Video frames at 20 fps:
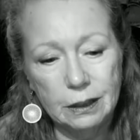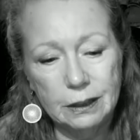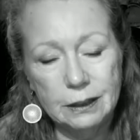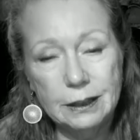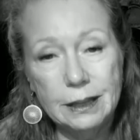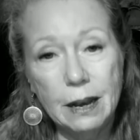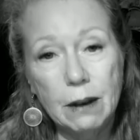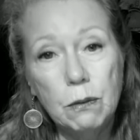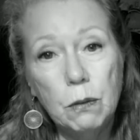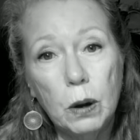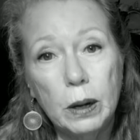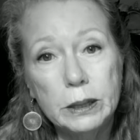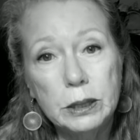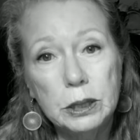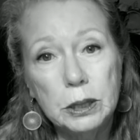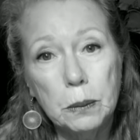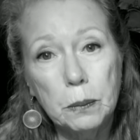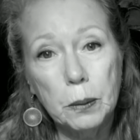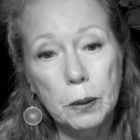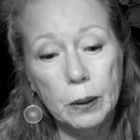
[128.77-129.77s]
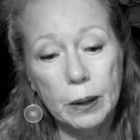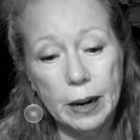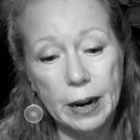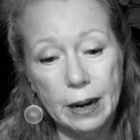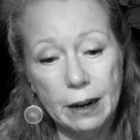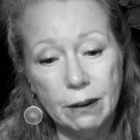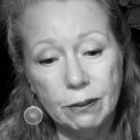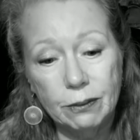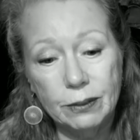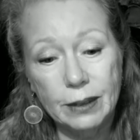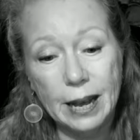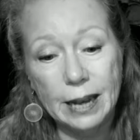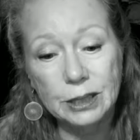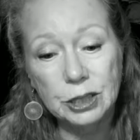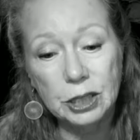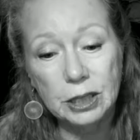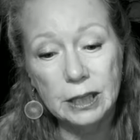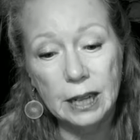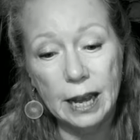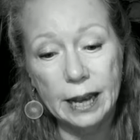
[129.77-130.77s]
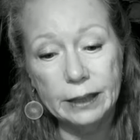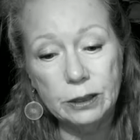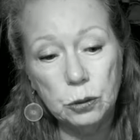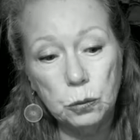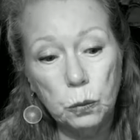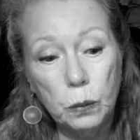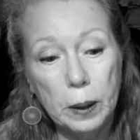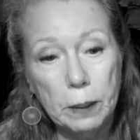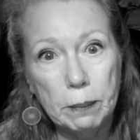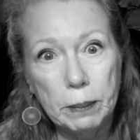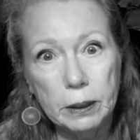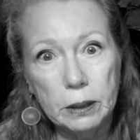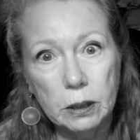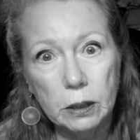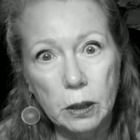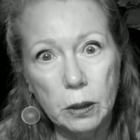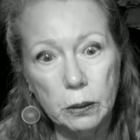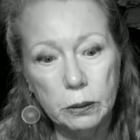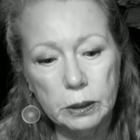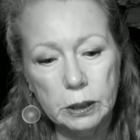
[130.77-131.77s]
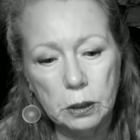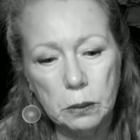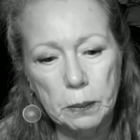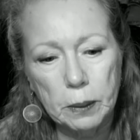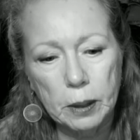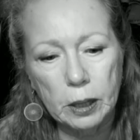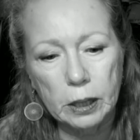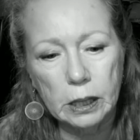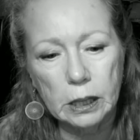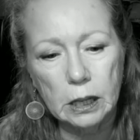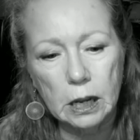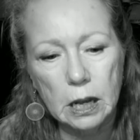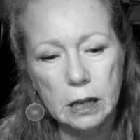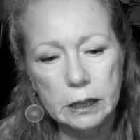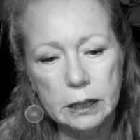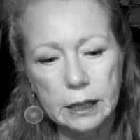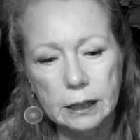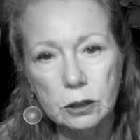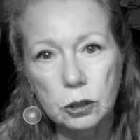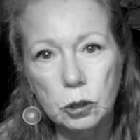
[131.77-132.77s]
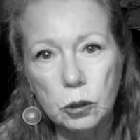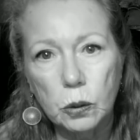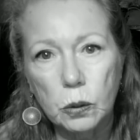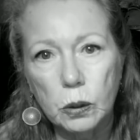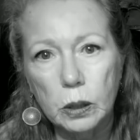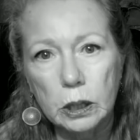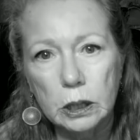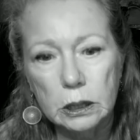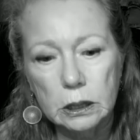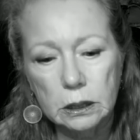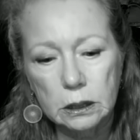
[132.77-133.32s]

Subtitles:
Dev watched a parade of flashing lights whip into the hotel parking lot next door.